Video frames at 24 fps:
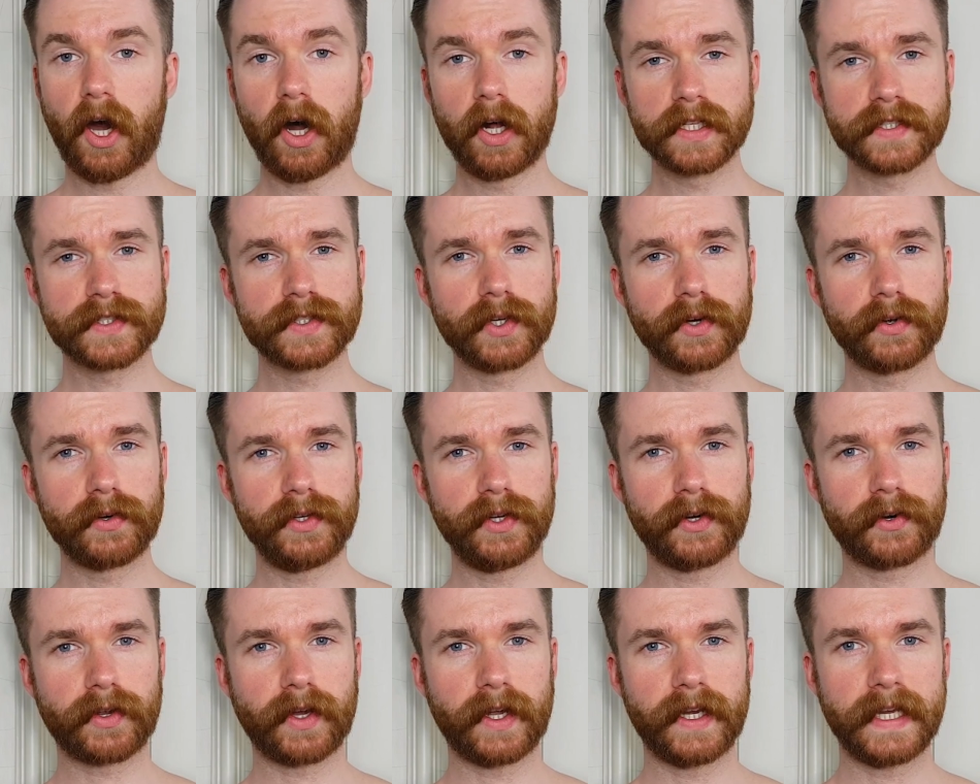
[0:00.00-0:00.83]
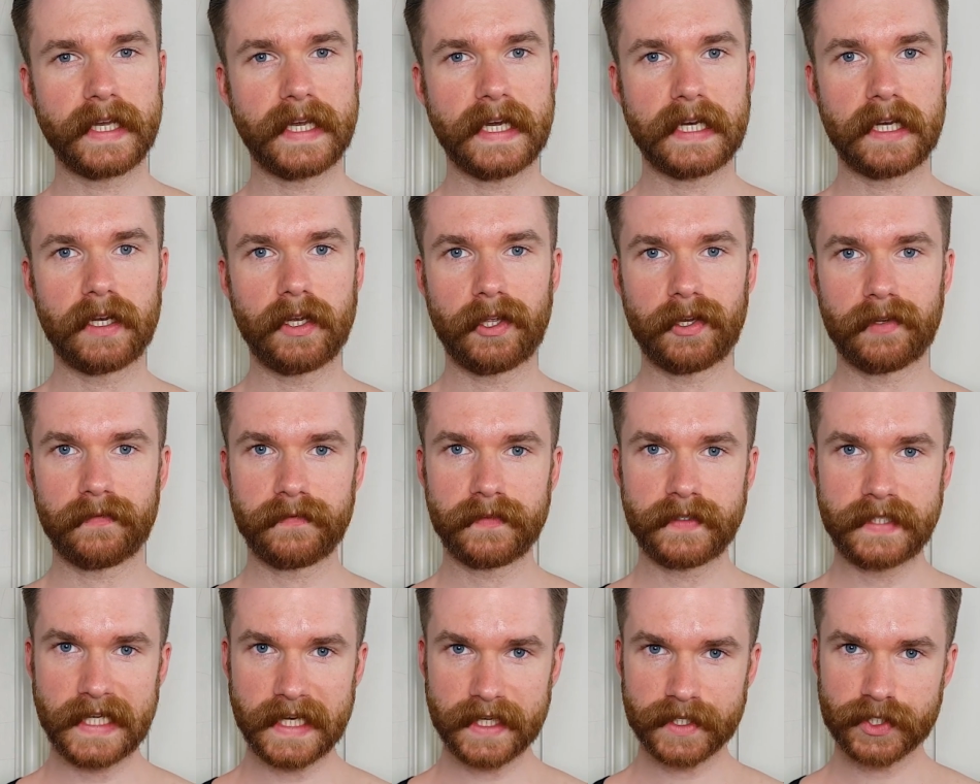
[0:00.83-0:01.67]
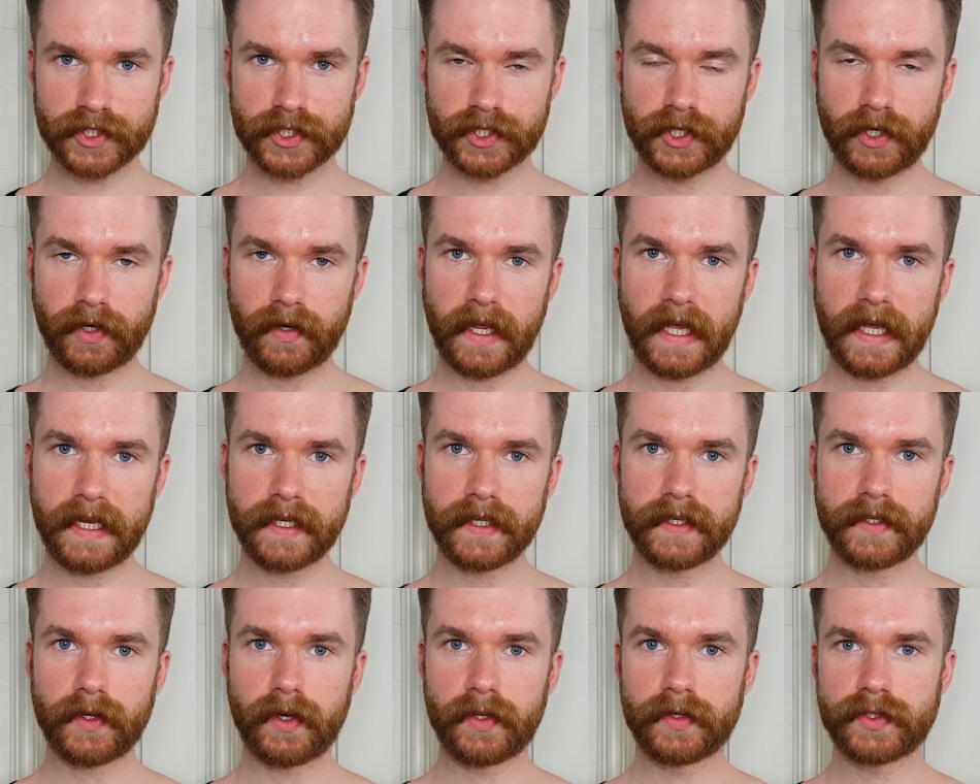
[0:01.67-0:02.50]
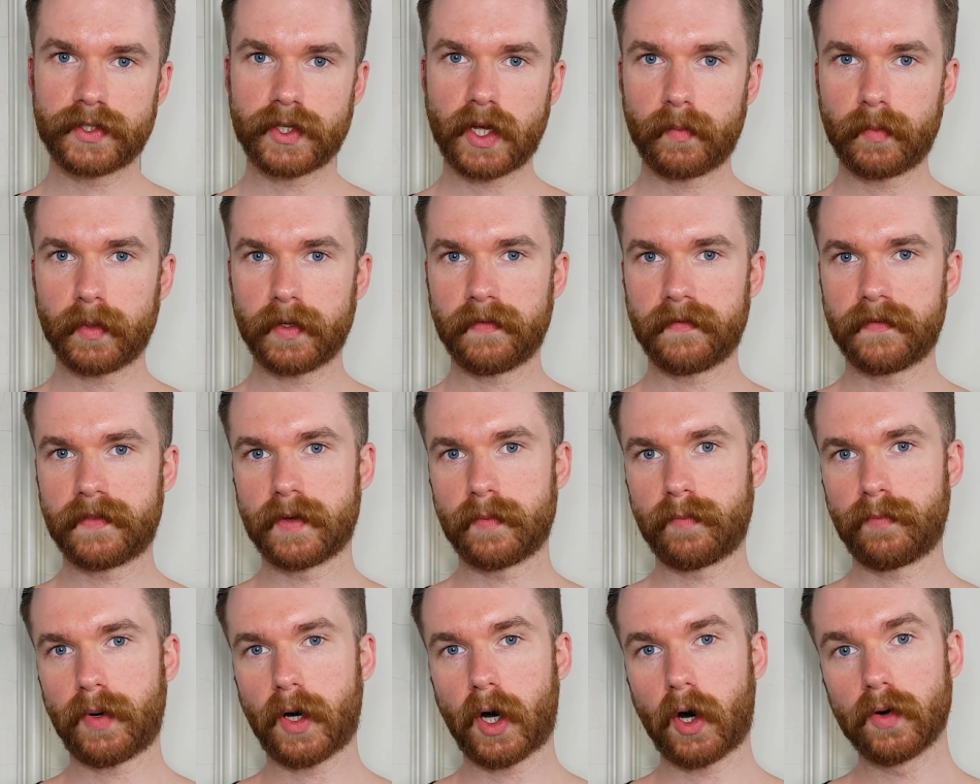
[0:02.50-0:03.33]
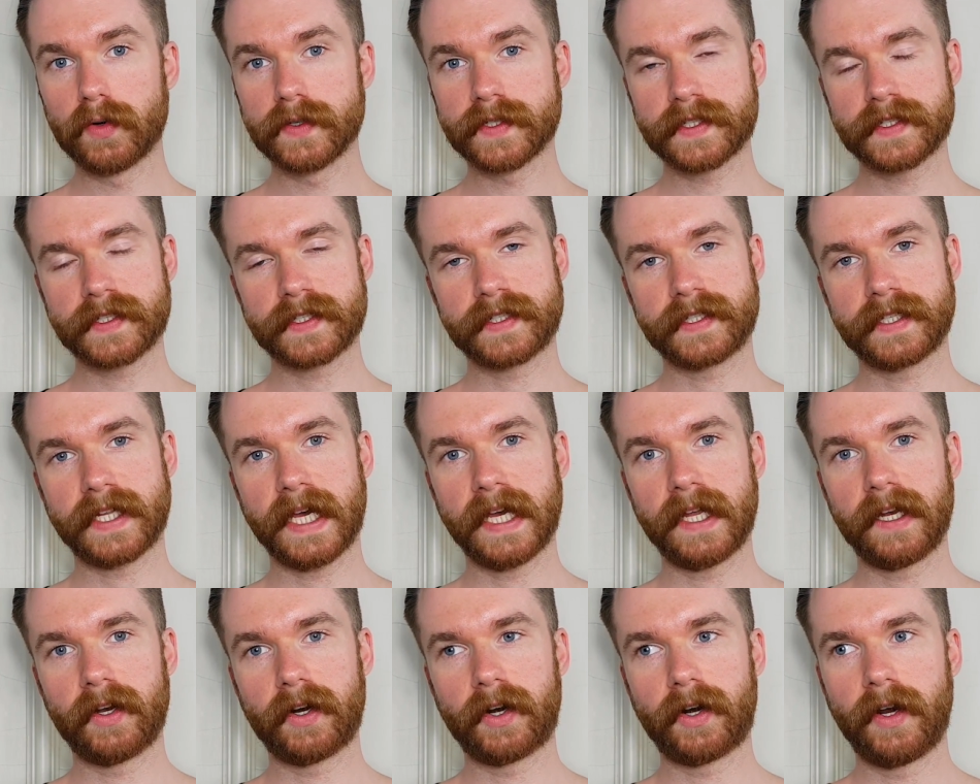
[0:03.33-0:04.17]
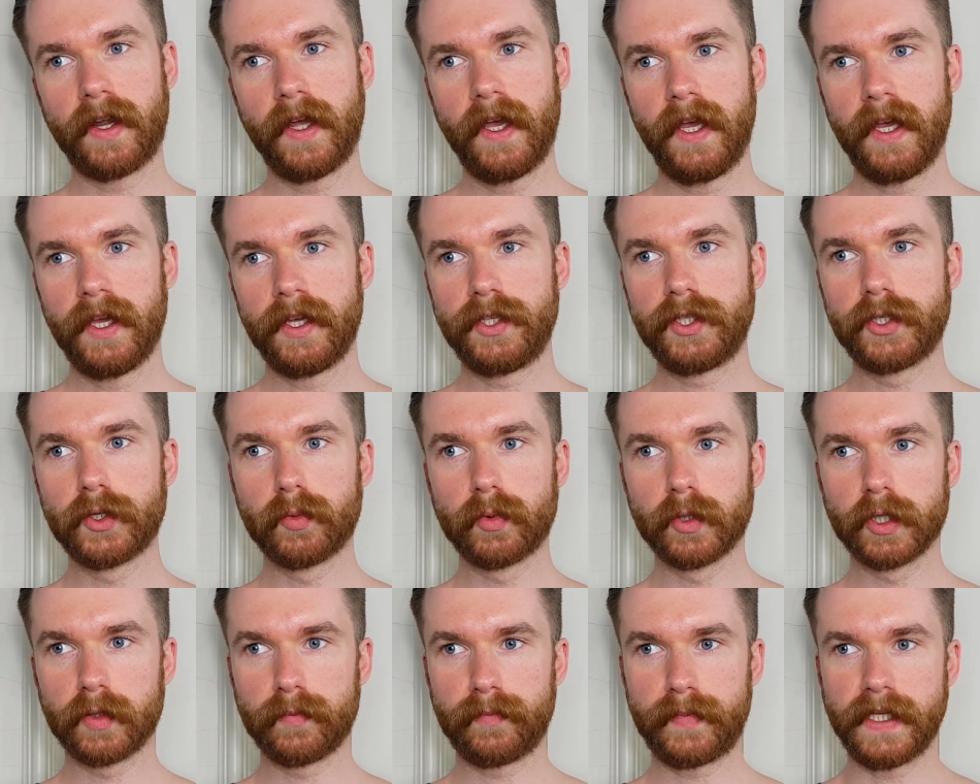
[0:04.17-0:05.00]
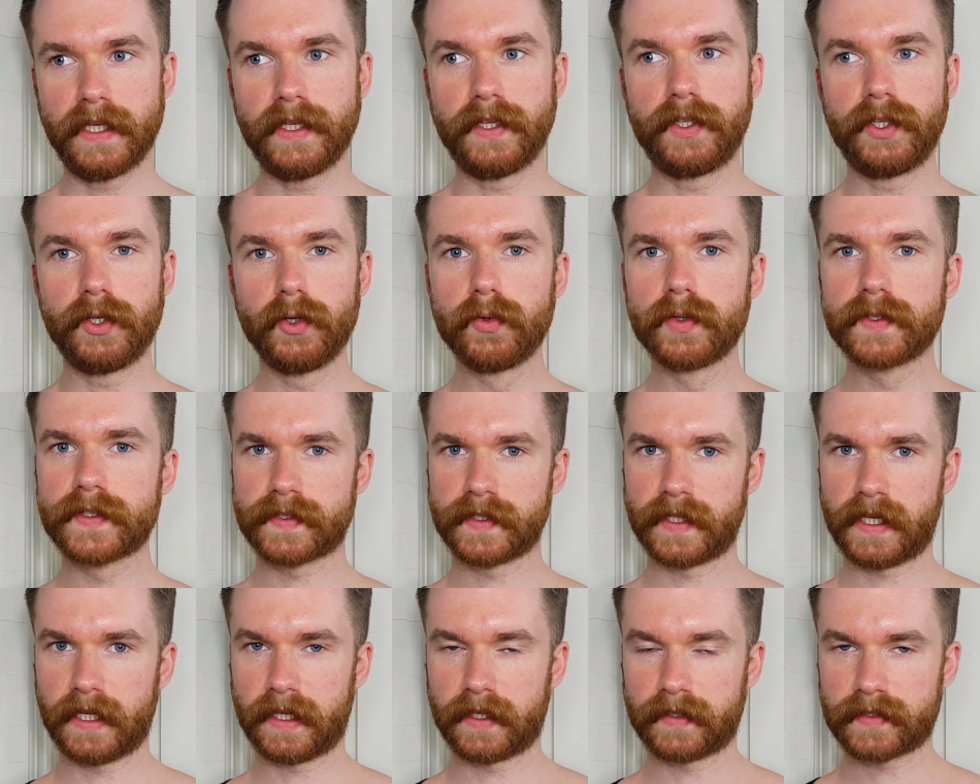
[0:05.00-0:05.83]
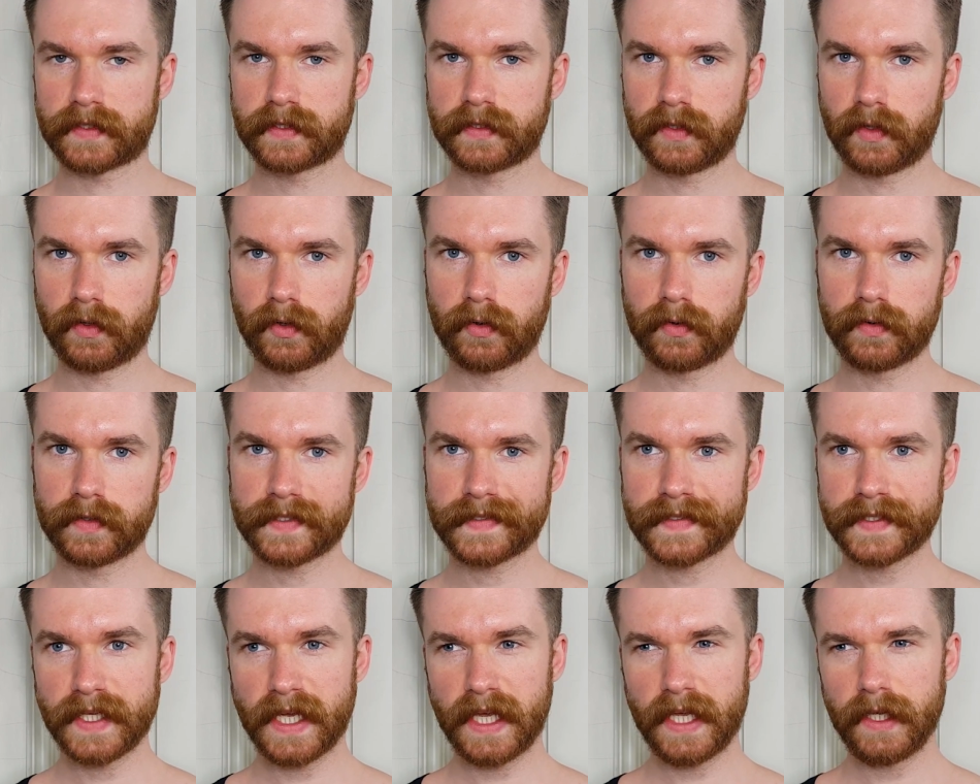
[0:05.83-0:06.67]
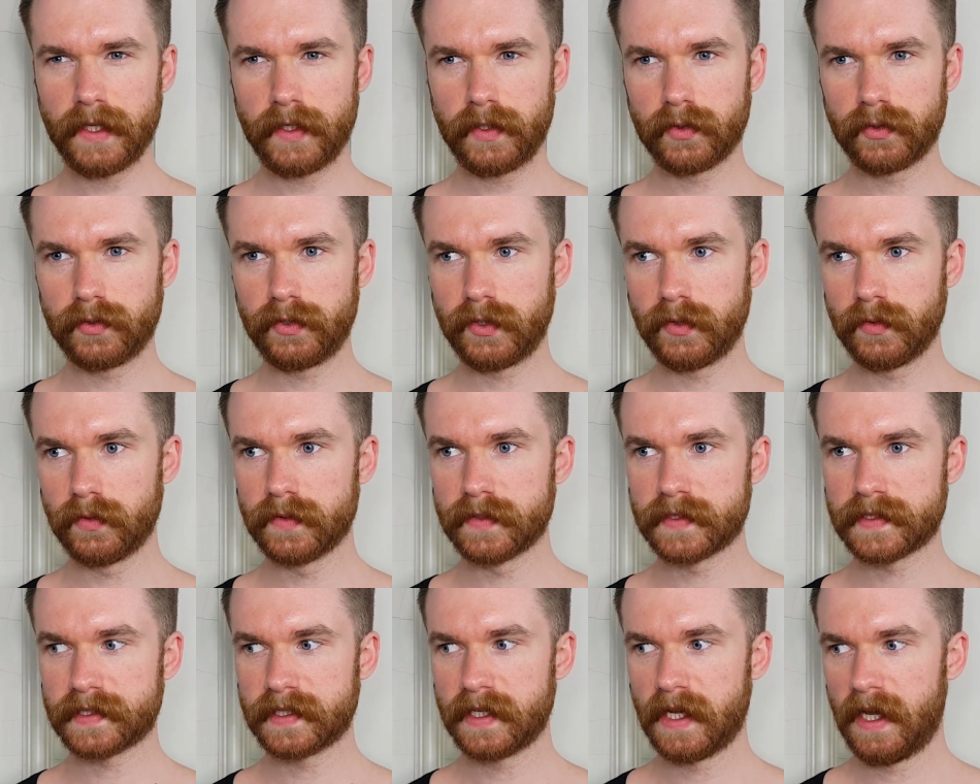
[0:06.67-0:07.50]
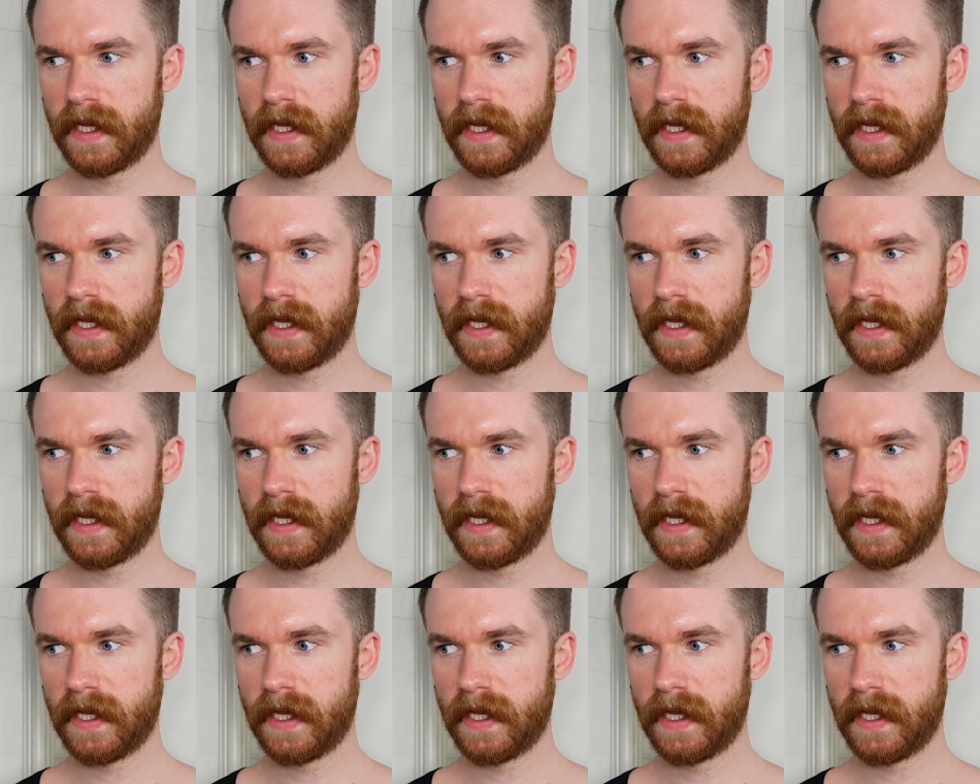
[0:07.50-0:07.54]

Also, you're gonna get a lot of texture added on top of the post styler you will be using. So say you use